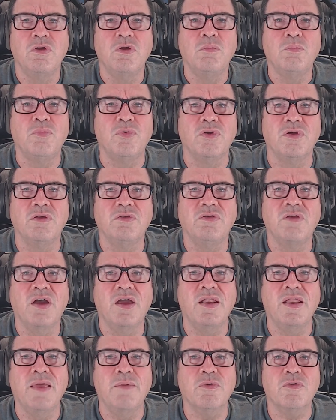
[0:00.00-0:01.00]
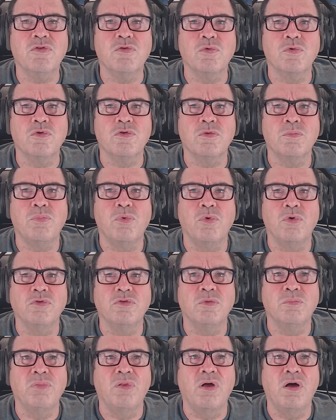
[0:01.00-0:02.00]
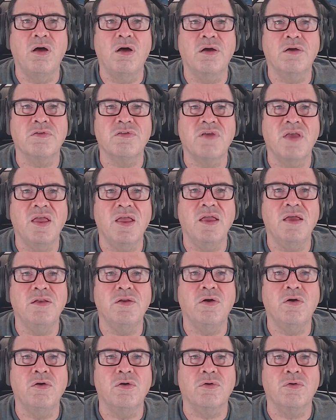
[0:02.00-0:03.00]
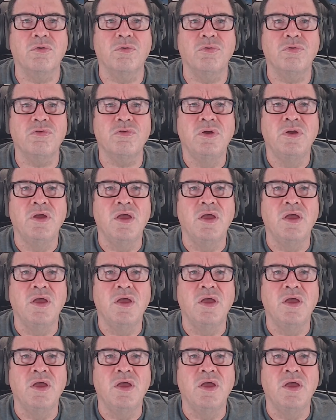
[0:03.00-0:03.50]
bringing dynamic source support to blogs and articles,